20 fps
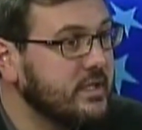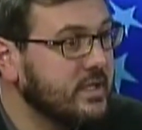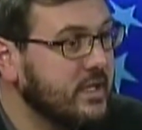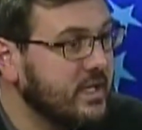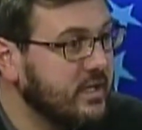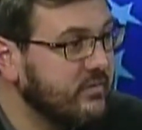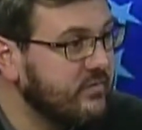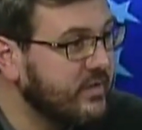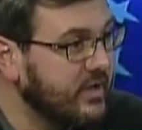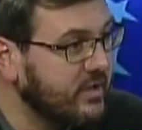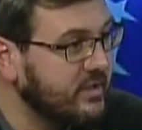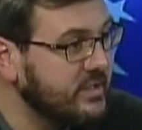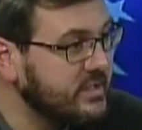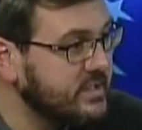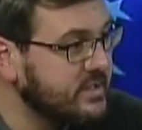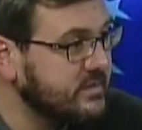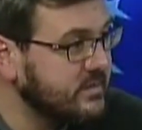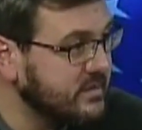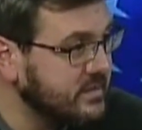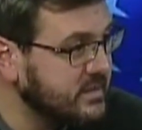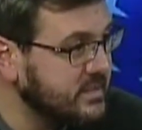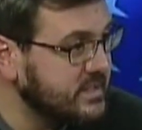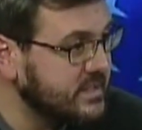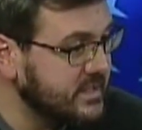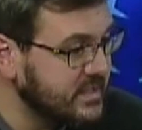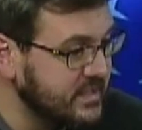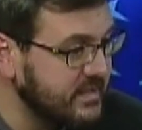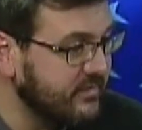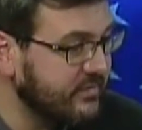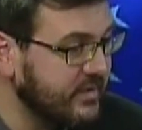a very
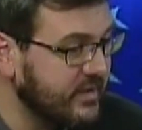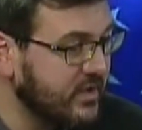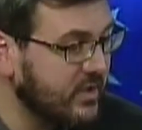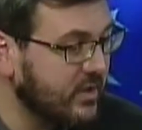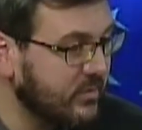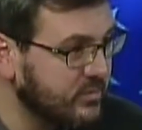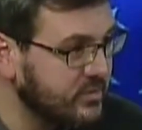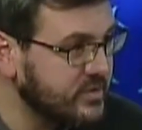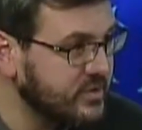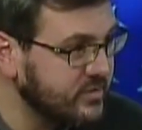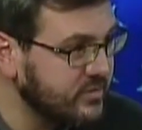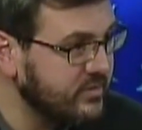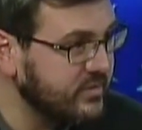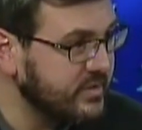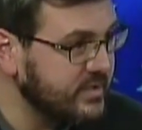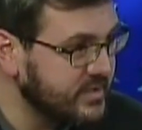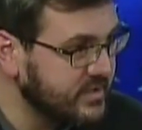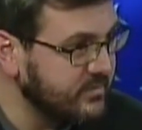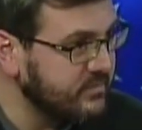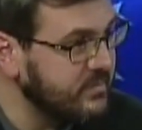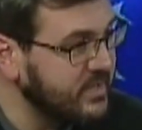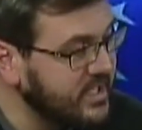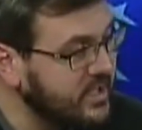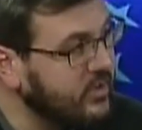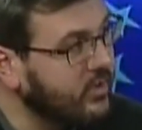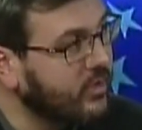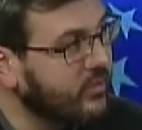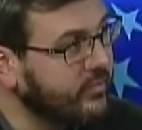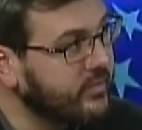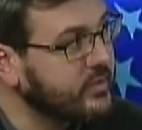significant opportunity to meet
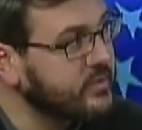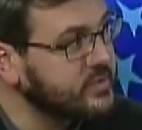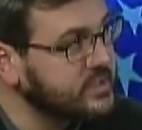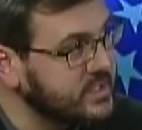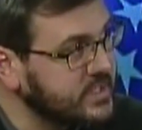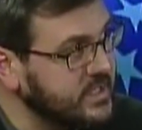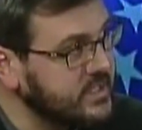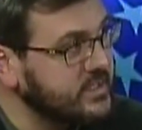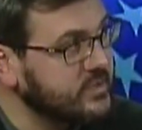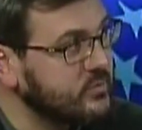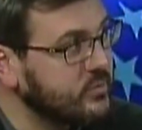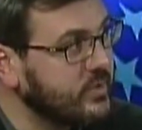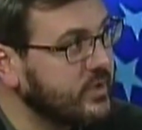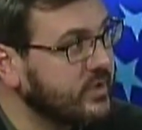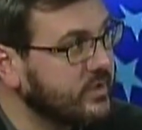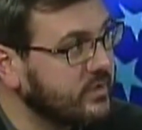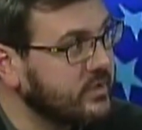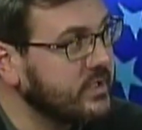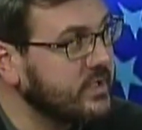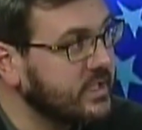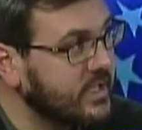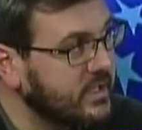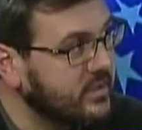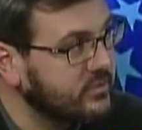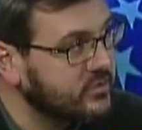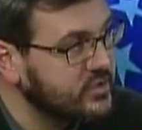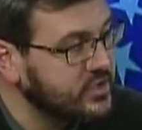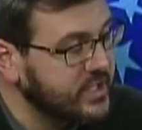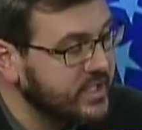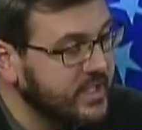all those needs with clean
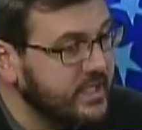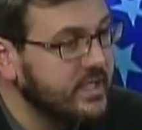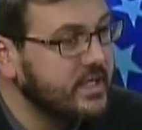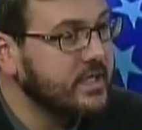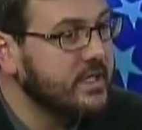energy.